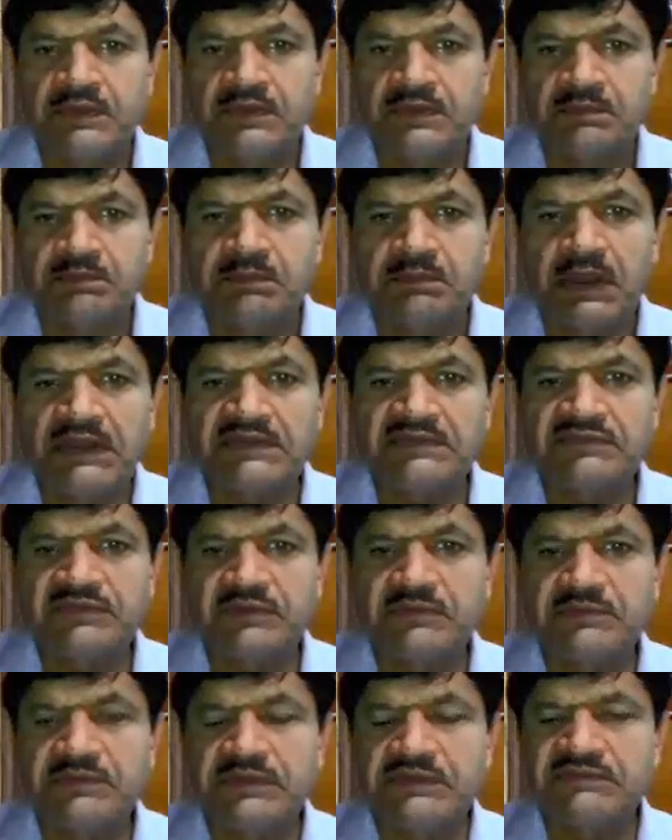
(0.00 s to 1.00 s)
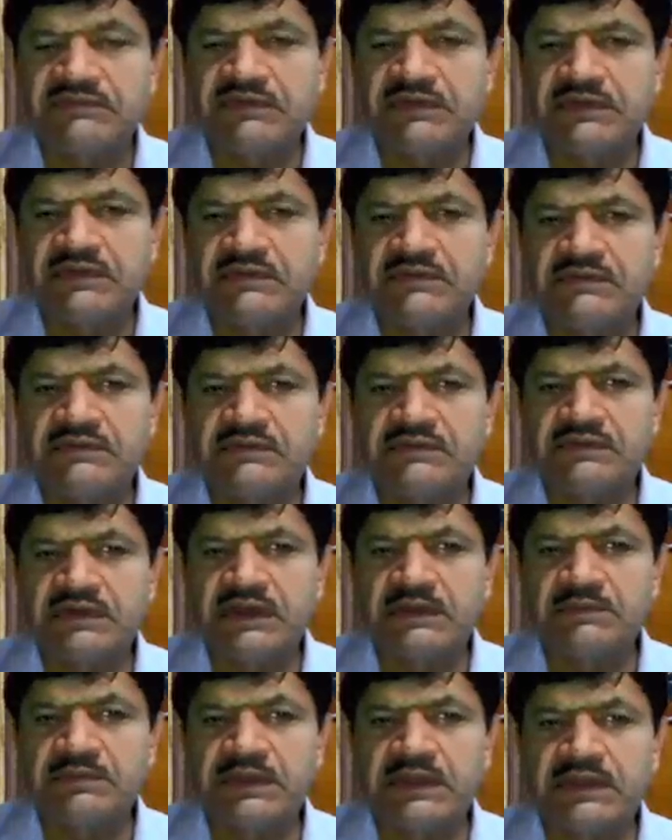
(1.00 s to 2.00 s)
mesh from this one. So I
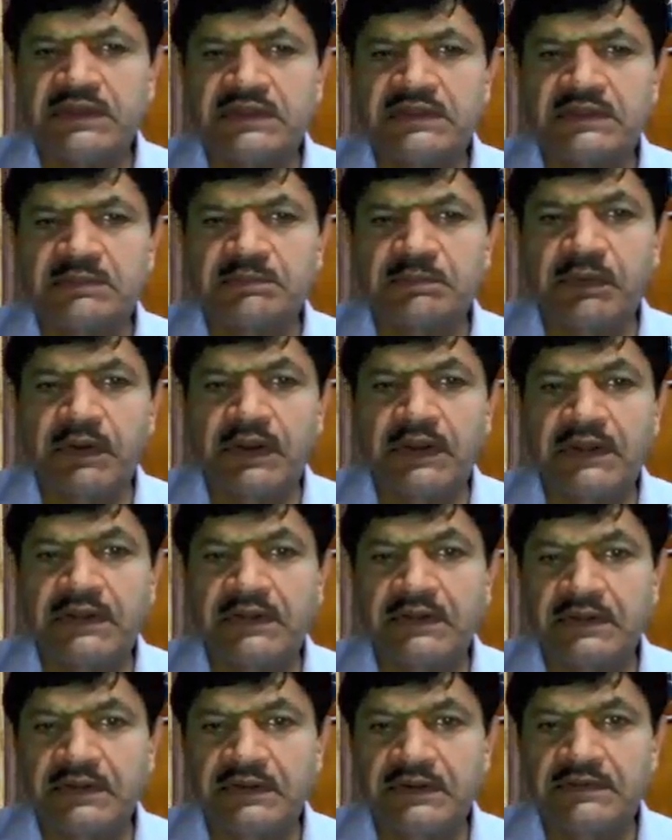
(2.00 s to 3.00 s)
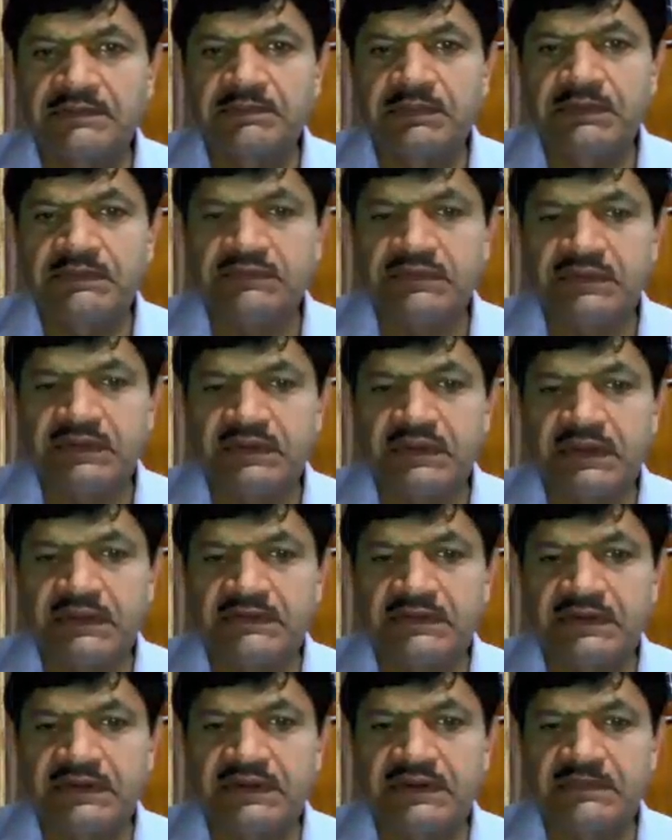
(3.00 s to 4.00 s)
am taking the point spacing
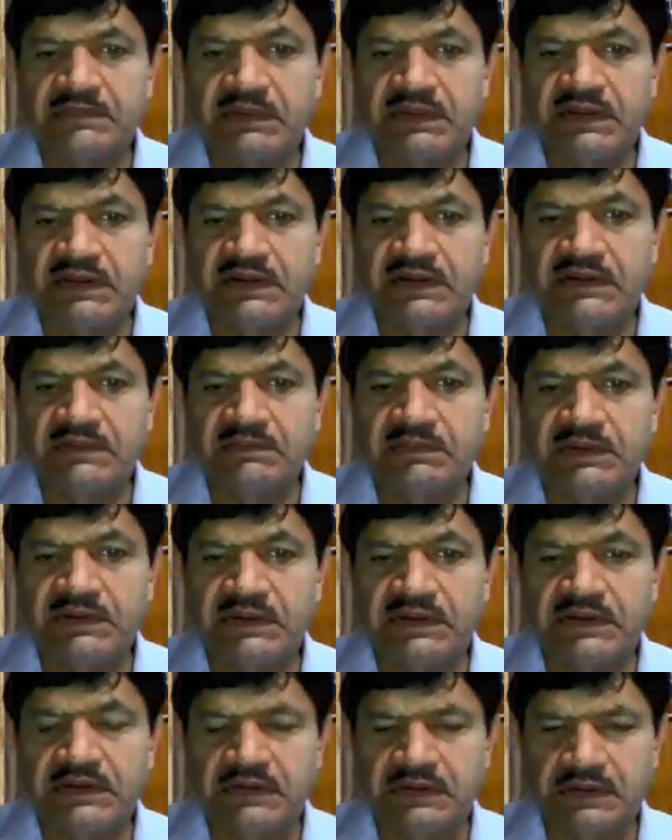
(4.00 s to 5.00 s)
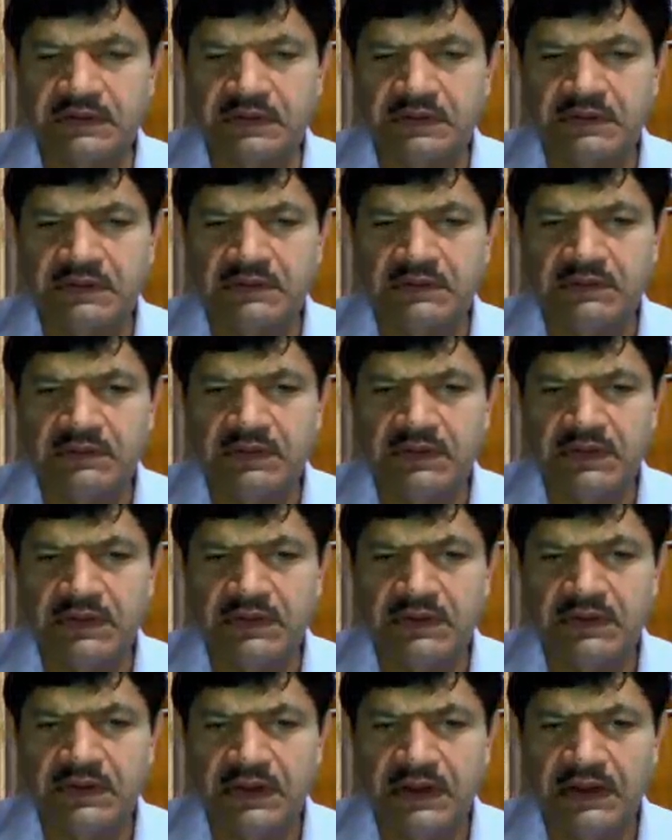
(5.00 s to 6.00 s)
as 100 by 100 meter, okay,
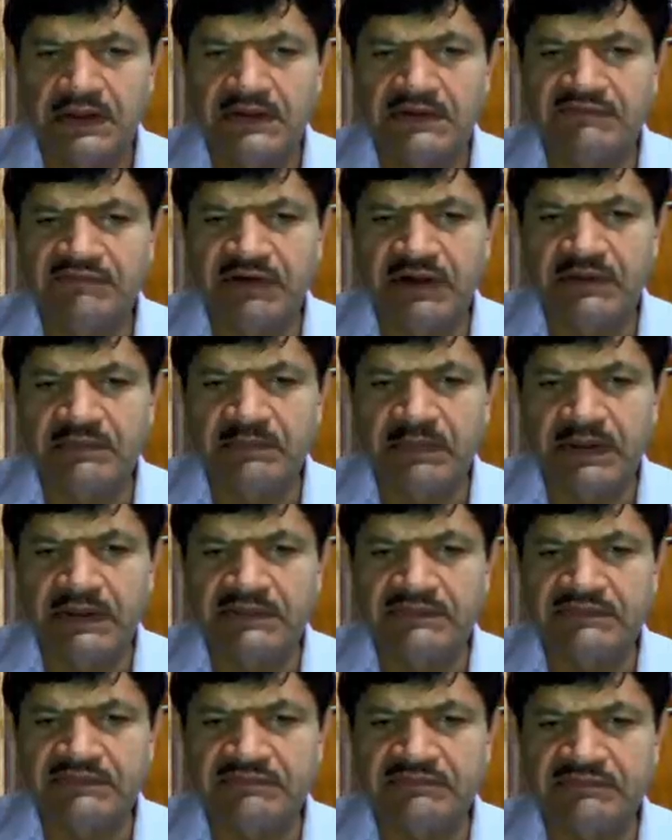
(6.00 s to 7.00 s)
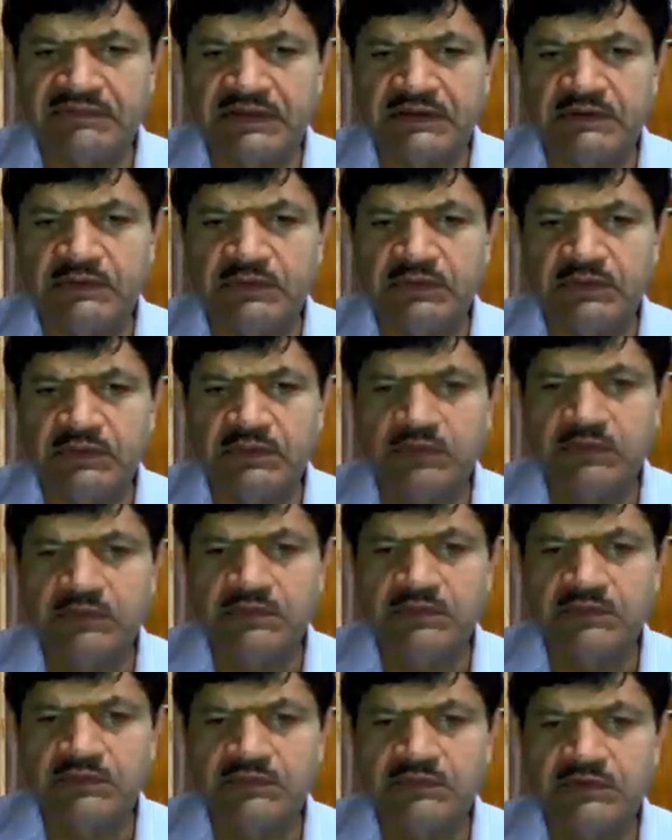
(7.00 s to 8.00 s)
and default Manning's value.
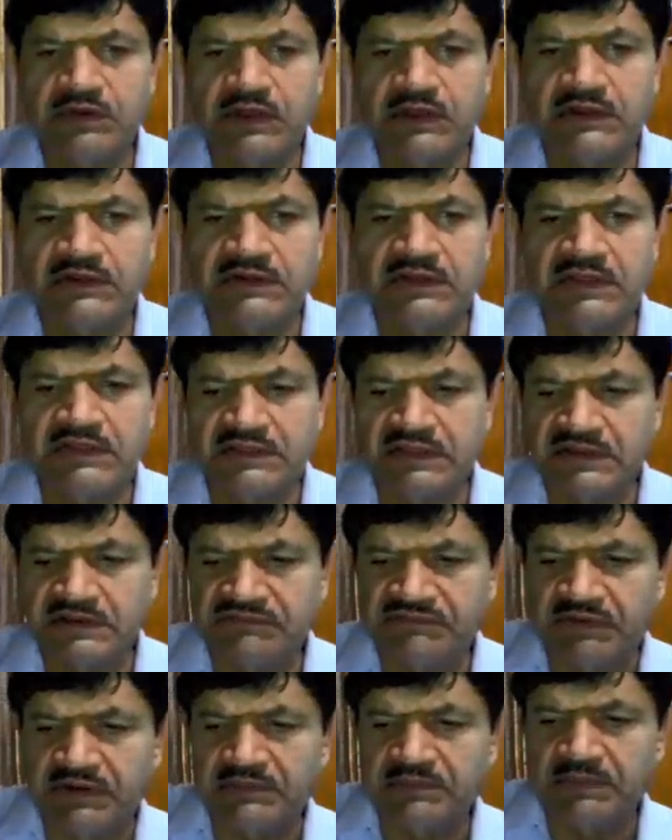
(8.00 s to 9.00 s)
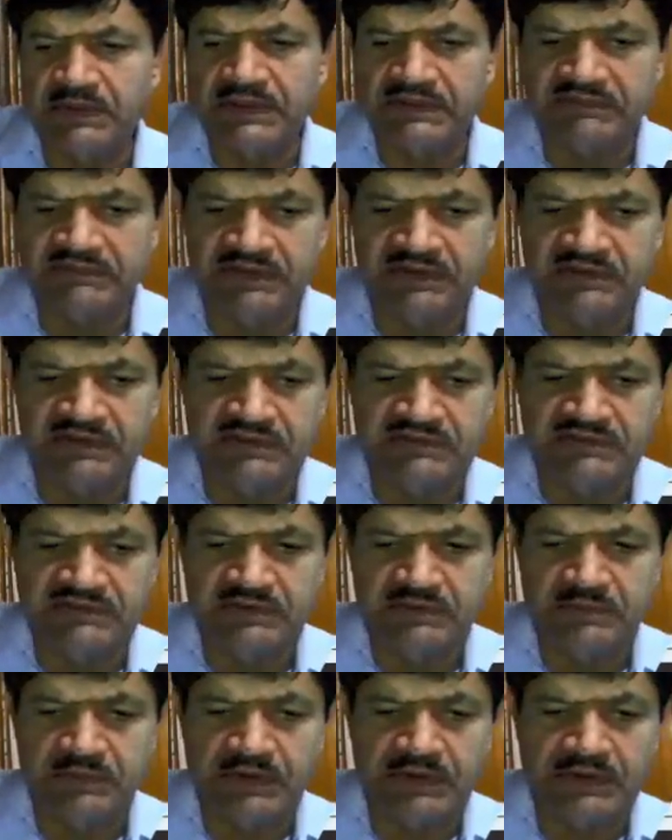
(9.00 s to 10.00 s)
So I will take the default Manning's value as
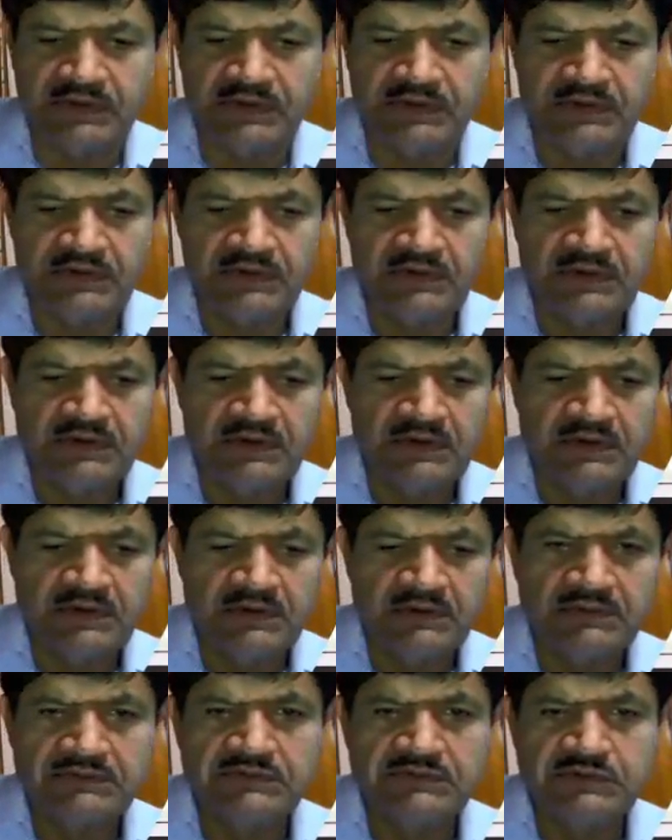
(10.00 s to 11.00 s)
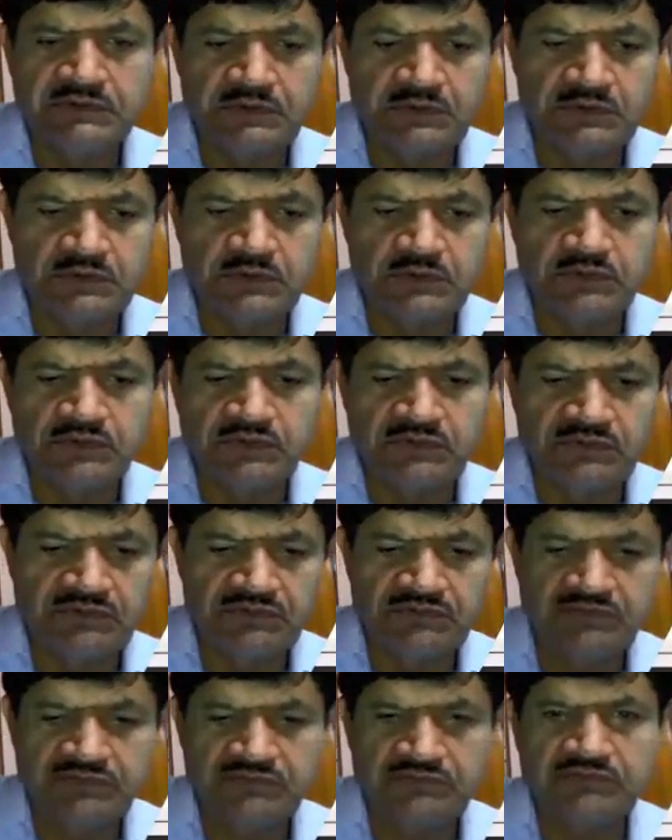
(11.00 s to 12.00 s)

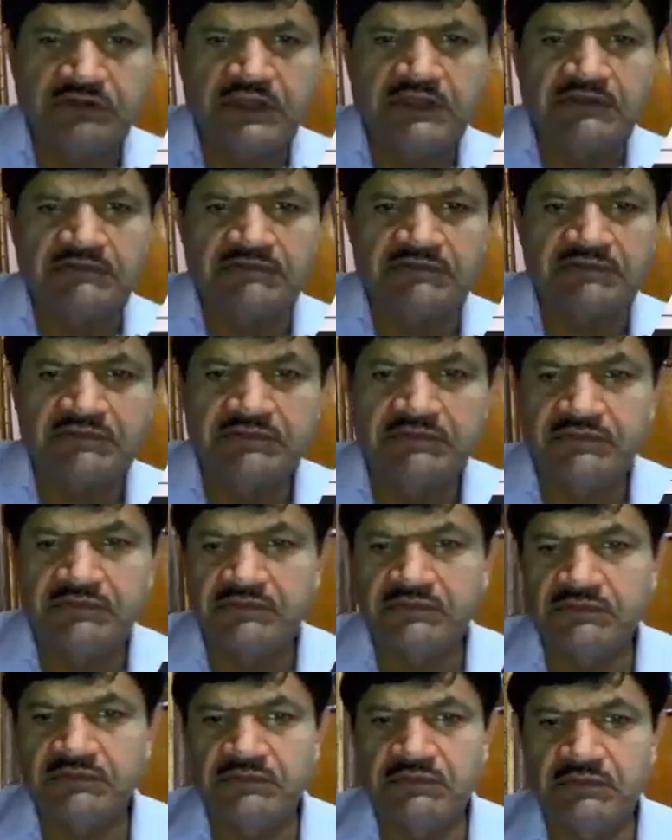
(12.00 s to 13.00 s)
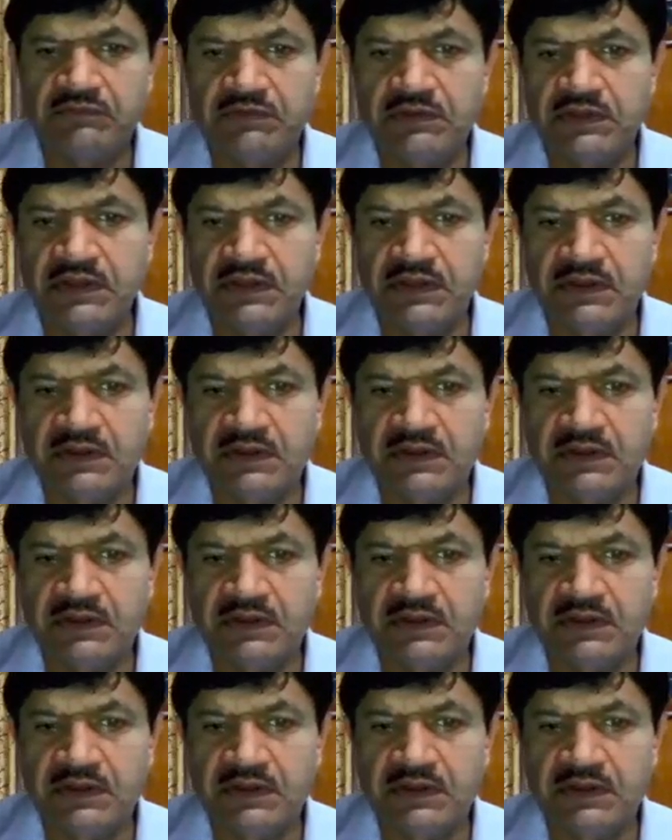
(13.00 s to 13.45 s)
0.025, okay,